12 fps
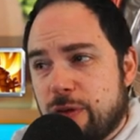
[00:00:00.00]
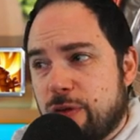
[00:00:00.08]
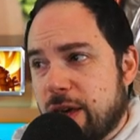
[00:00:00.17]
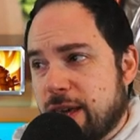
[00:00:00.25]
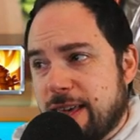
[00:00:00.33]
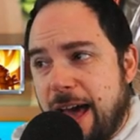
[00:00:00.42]

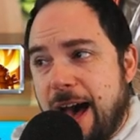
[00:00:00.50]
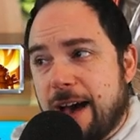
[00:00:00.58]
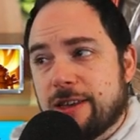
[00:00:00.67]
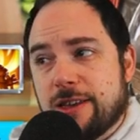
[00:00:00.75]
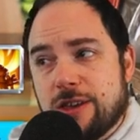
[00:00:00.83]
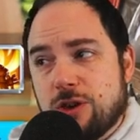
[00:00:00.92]
that, yeah,
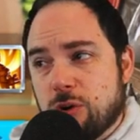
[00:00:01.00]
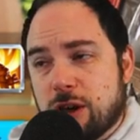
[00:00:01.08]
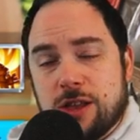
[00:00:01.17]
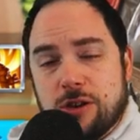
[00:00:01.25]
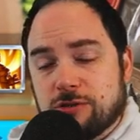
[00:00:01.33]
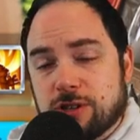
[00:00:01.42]
you
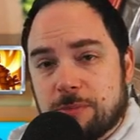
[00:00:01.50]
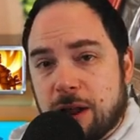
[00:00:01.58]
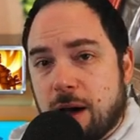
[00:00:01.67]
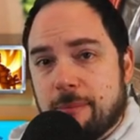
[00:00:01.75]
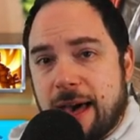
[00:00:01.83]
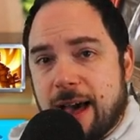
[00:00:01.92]
can use them
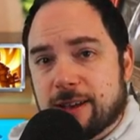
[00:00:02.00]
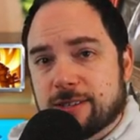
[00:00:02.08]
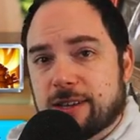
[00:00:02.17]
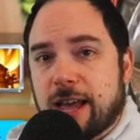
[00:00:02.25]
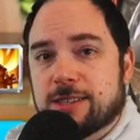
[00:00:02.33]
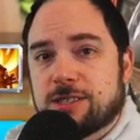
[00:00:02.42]
not
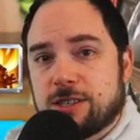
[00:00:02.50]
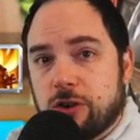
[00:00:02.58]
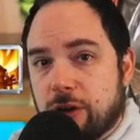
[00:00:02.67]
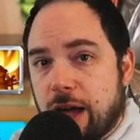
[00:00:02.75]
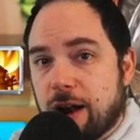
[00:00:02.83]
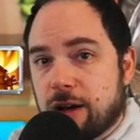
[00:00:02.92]
maxed and
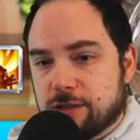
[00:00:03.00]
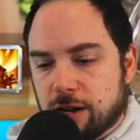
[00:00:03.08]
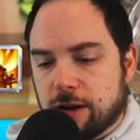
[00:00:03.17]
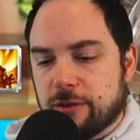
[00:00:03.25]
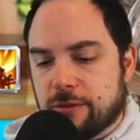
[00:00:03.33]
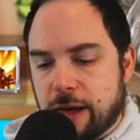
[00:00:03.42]
still get a
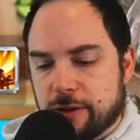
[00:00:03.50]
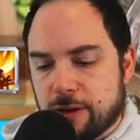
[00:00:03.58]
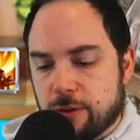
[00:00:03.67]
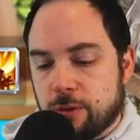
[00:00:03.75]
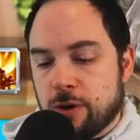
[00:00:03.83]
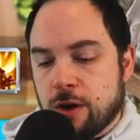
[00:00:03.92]
ton of
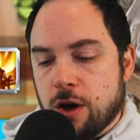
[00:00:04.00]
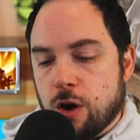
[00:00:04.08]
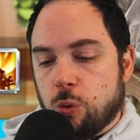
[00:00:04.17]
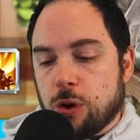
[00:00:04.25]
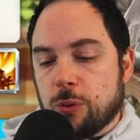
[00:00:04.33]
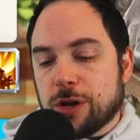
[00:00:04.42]
value.
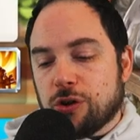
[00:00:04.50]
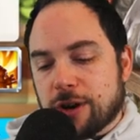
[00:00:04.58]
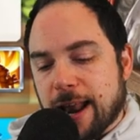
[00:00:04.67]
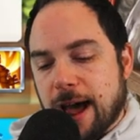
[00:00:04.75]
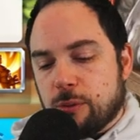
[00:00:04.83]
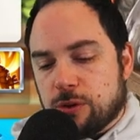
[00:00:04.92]
What are we
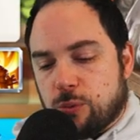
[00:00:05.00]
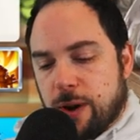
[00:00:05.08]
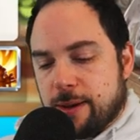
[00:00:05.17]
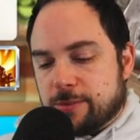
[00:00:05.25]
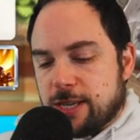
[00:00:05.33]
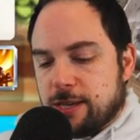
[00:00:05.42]
looking at with
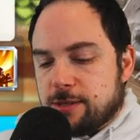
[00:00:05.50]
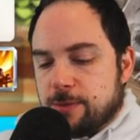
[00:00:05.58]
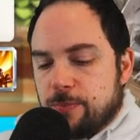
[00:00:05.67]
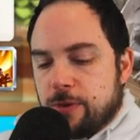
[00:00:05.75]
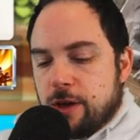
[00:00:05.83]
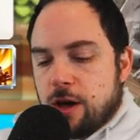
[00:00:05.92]

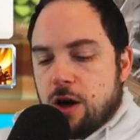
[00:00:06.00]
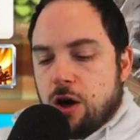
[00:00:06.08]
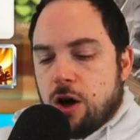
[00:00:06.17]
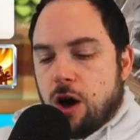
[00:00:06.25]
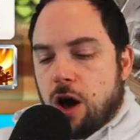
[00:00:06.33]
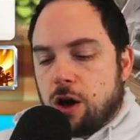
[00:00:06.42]
Ramses?
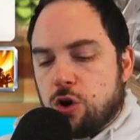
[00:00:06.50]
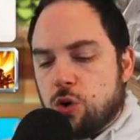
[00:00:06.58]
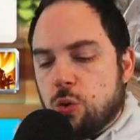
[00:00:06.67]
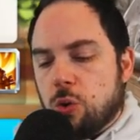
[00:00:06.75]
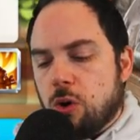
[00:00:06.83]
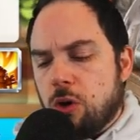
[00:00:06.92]
A
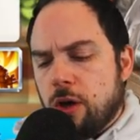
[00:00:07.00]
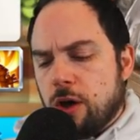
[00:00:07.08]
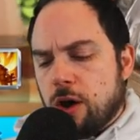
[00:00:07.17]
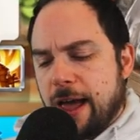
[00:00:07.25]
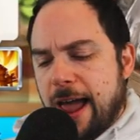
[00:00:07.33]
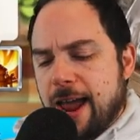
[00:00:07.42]
cool
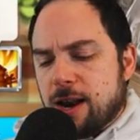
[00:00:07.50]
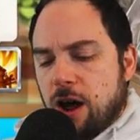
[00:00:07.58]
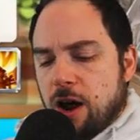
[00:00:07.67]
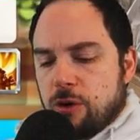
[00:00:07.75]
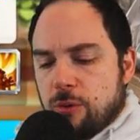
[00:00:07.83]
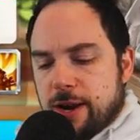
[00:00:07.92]

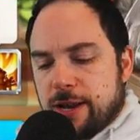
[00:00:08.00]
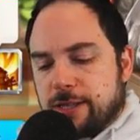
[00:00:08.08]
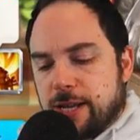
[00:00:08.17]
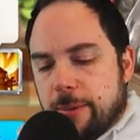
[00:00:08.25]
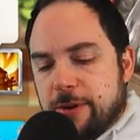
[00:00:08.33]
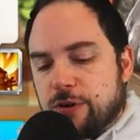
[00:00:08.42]
800
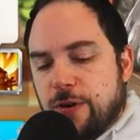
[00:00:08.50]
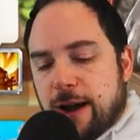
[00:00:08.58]
damage